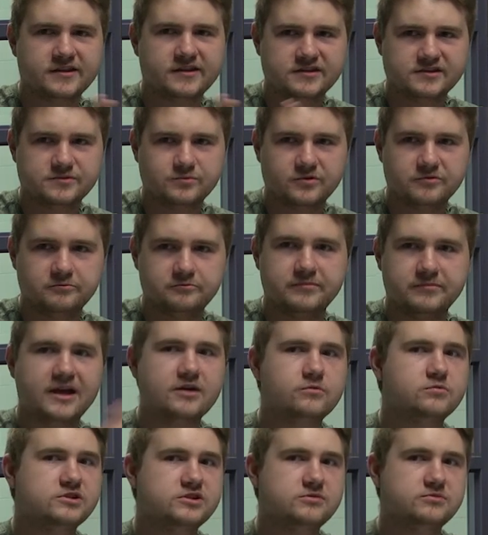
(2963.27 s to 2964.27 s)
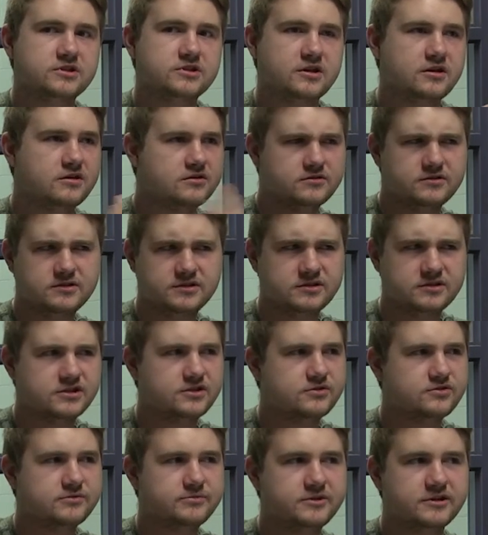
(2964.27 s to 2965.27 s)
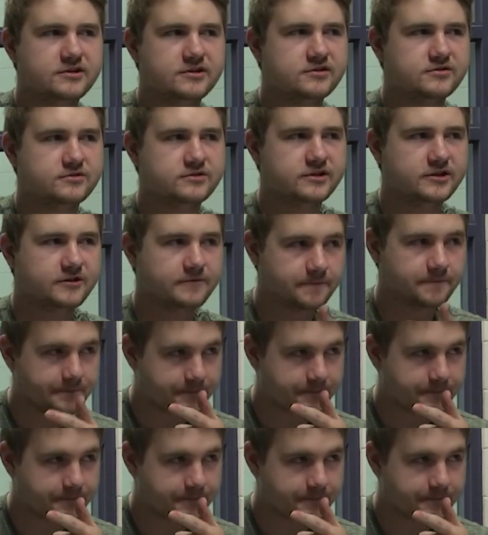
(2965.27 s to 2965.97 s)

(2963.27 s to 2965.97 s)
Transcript: I think back when she was a country. She used to be a country singer.